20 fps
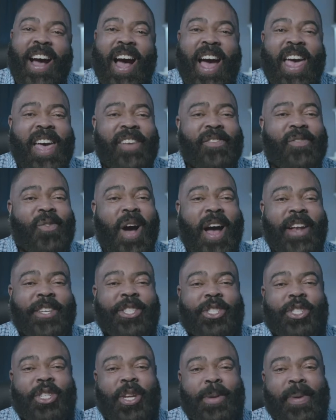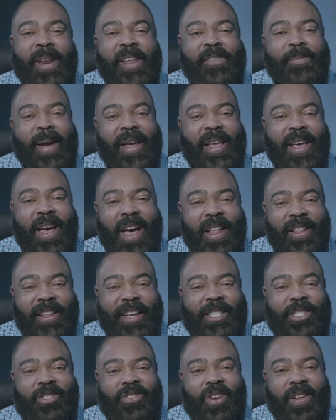I have watched too many of my
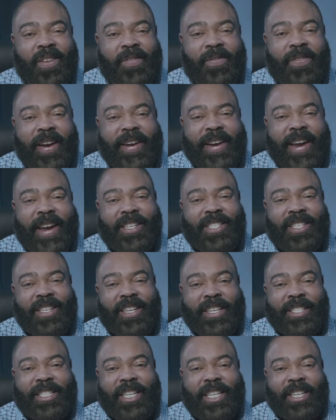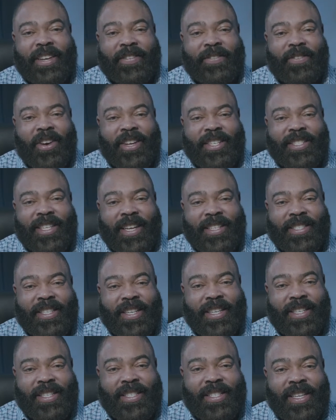colleagues struggle financially teaching voice
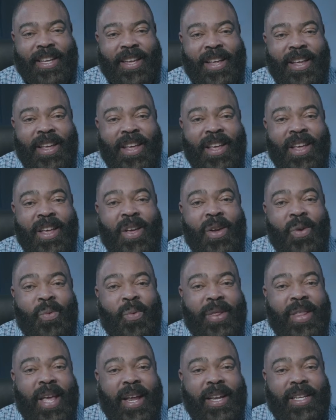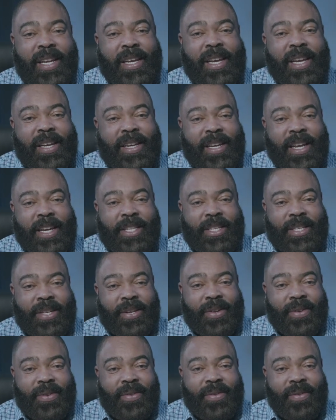lessons when they didn't need to.